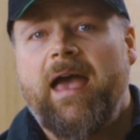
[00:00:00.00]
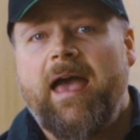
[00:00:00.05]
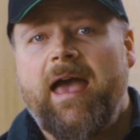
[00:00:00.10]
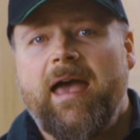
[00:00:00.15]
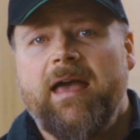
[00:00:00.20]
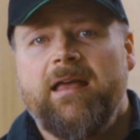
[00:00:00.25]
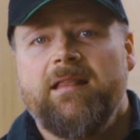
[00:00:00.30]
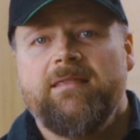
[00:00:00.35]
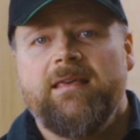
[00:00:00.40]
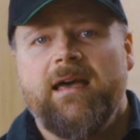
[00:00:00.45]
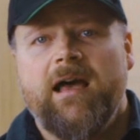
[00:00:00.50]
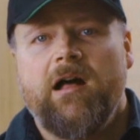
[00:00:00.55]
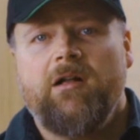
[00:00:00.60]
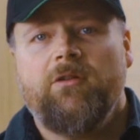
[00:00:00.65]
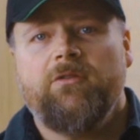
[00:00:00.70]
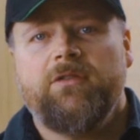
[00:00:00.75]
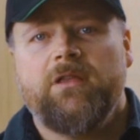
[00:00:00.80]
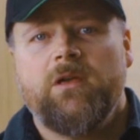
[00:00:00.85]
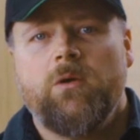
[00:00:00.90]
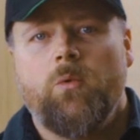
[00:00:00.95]
and the
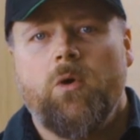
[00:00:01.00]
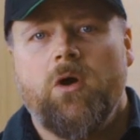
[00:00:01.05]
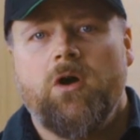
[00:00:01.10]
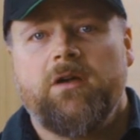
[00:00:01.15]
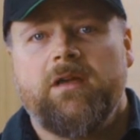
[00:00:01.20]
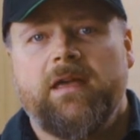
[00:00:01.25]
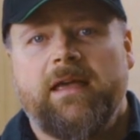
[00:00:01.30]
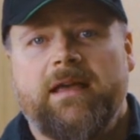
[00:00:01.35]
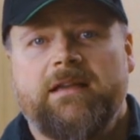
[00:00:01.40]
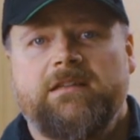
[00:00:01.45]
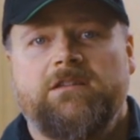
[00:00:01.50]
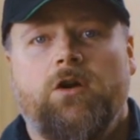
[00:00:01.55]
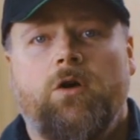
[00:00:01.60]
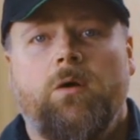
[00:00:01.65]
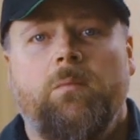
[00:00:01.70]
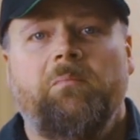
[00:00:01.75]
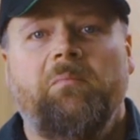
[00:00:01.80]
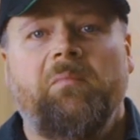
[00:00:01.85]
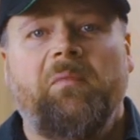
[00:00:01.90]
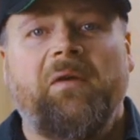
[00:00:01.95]
healthy working as a
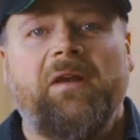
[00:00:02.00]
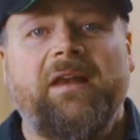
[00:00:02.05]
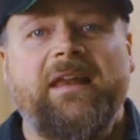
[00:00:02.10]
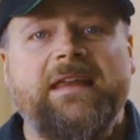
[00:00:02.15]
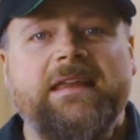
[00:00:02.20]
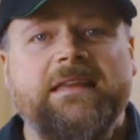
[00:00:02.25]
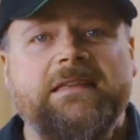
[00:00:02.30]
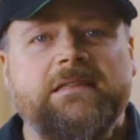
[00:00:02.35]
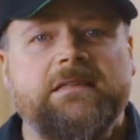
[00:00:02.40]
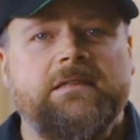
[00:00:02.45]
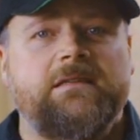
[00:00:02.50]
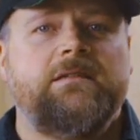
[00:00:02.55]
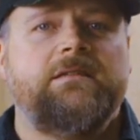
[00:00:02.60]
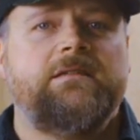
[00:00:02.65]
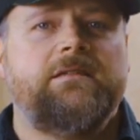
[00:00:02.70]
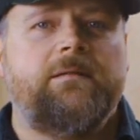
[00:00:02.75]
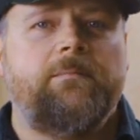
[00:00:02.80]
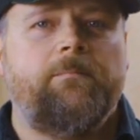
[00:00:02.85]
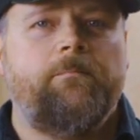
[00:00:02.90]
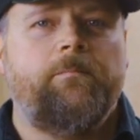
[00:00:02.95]
complete
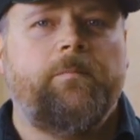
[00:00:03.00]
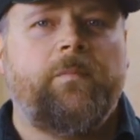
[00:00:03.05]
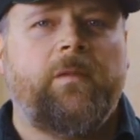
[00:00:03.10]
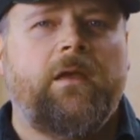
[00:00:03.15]
system